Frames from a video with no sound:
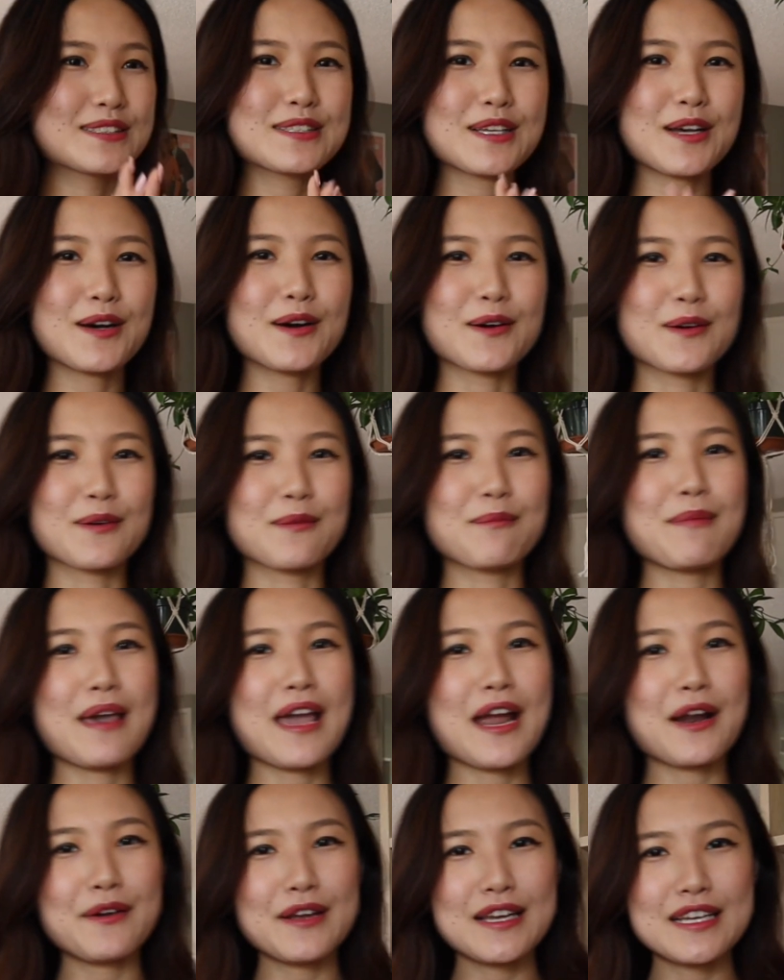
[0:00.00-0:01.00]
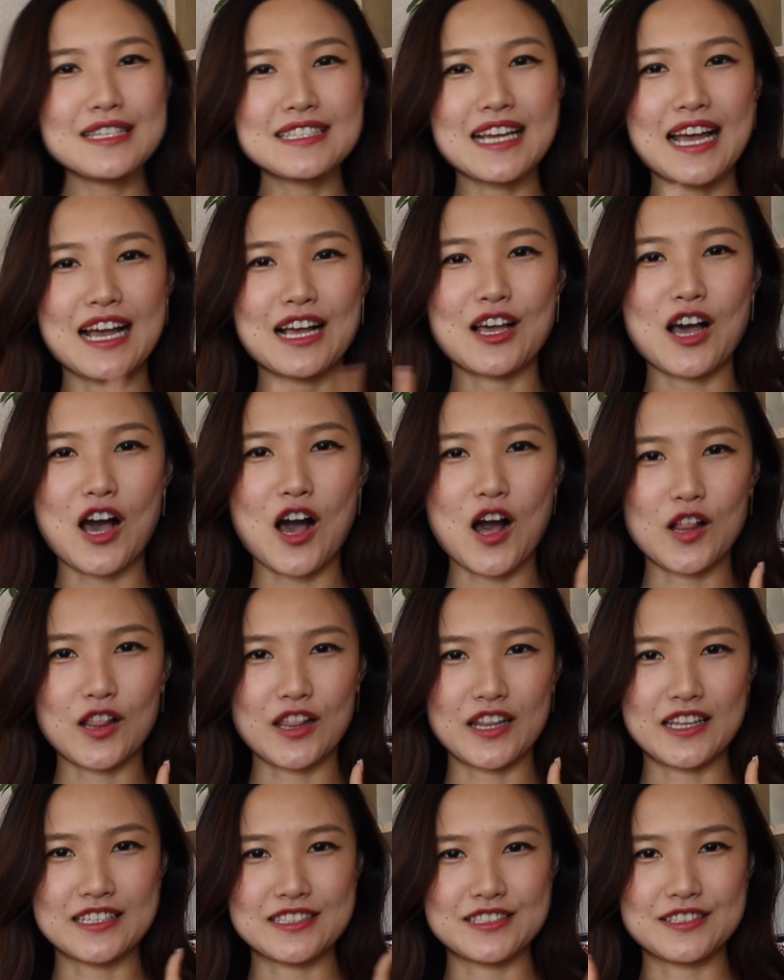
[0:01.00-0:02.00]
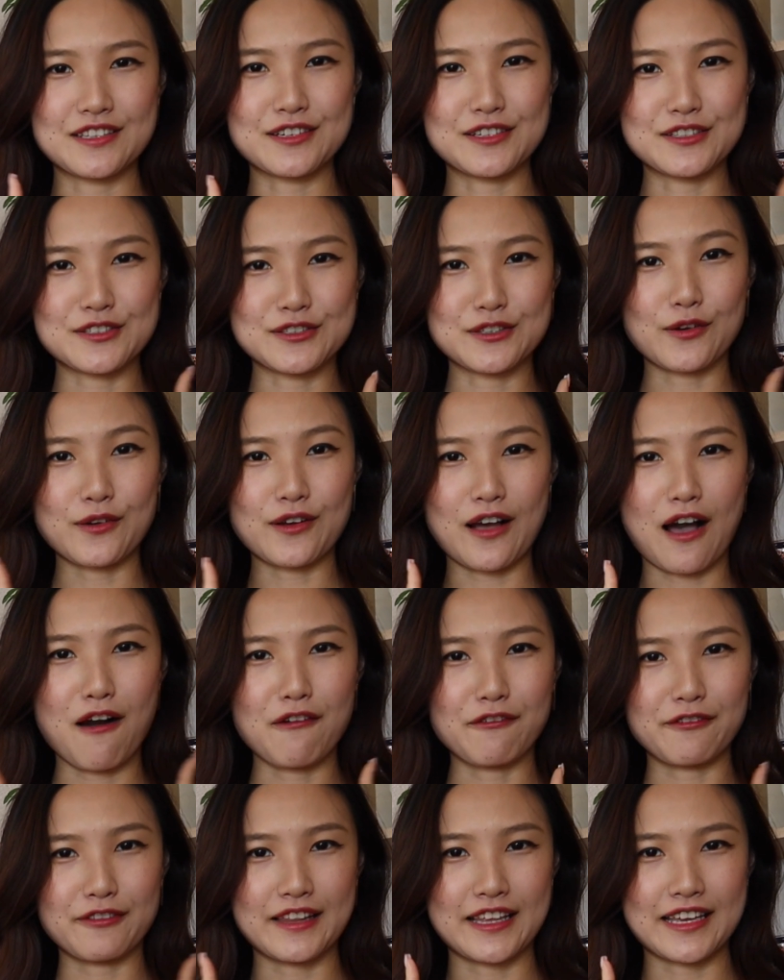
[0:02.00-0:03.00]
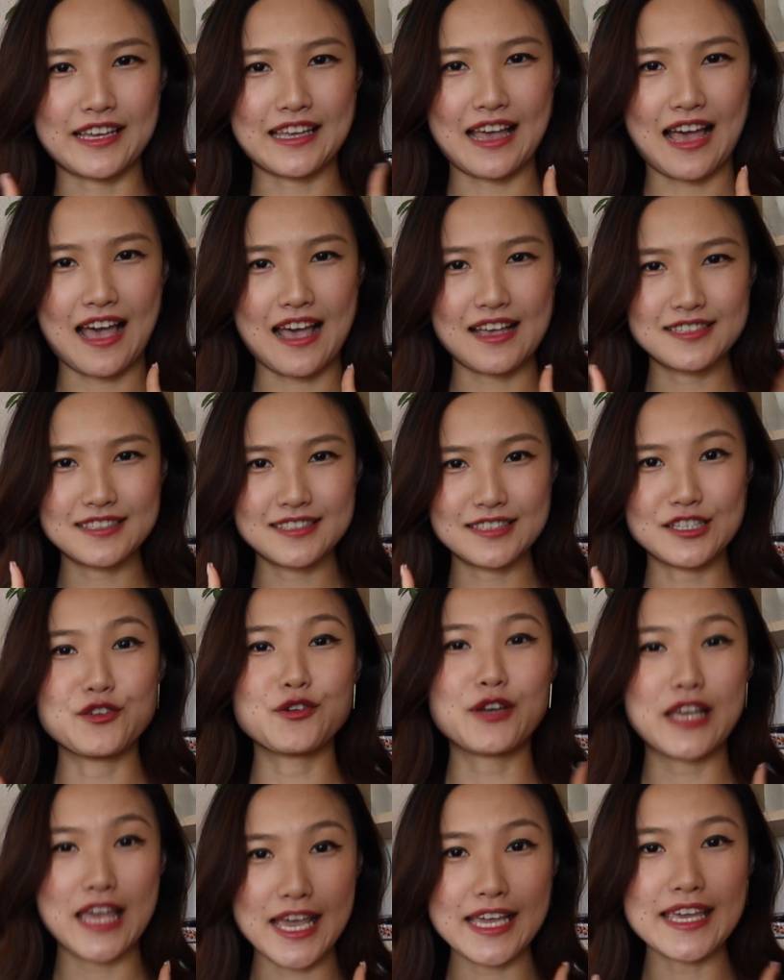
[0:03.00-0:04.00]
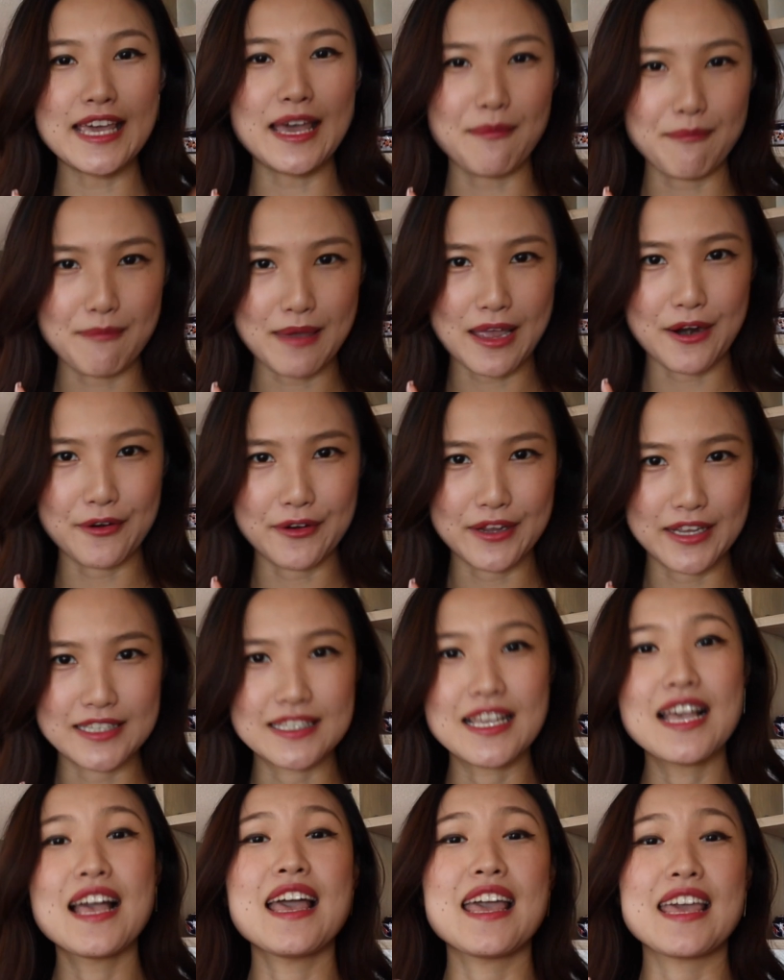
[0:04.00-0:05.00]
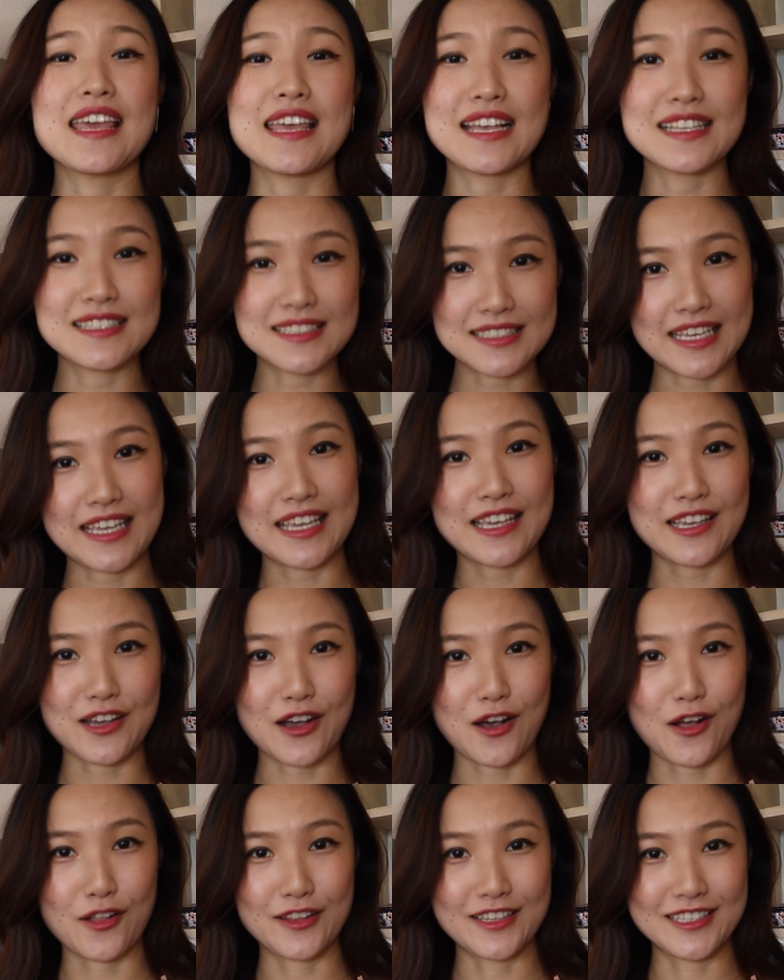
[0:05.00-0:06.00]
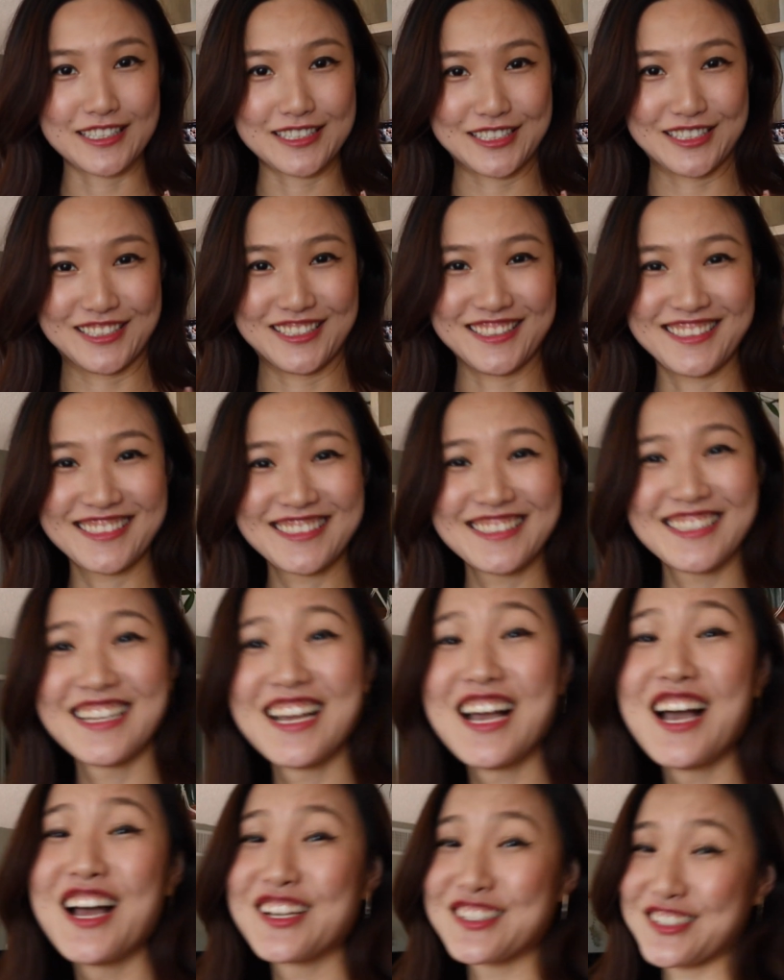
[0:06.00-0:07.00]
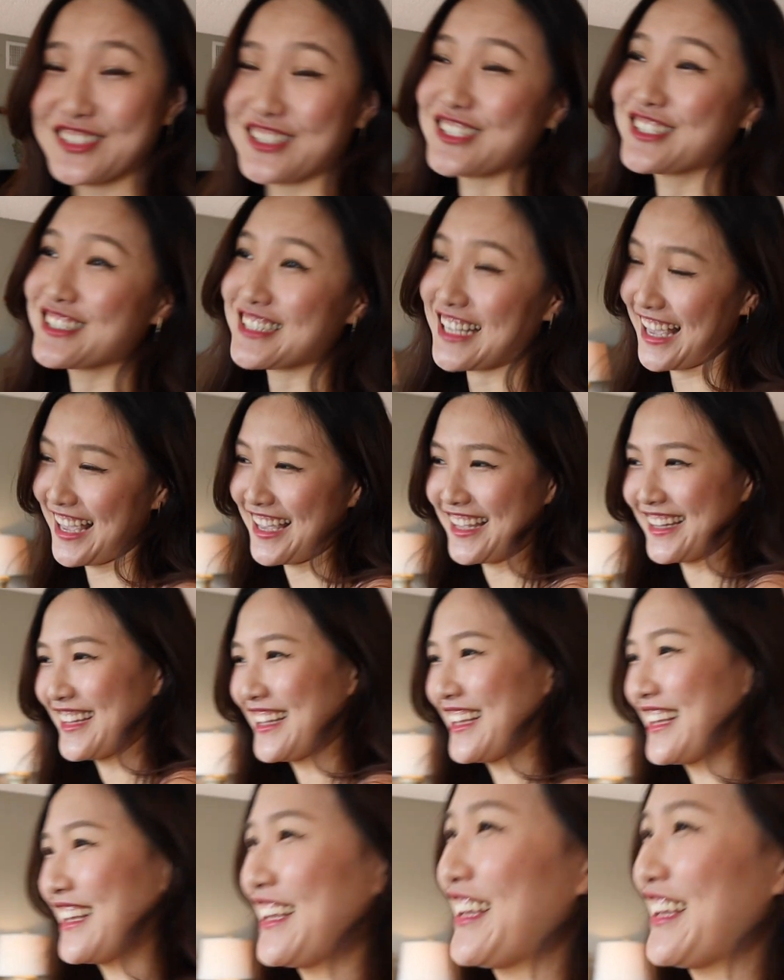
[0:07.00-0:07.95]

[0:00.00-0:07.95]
So marriage and college, there's no conflict, guys. You can get married and stay in college. Just saying.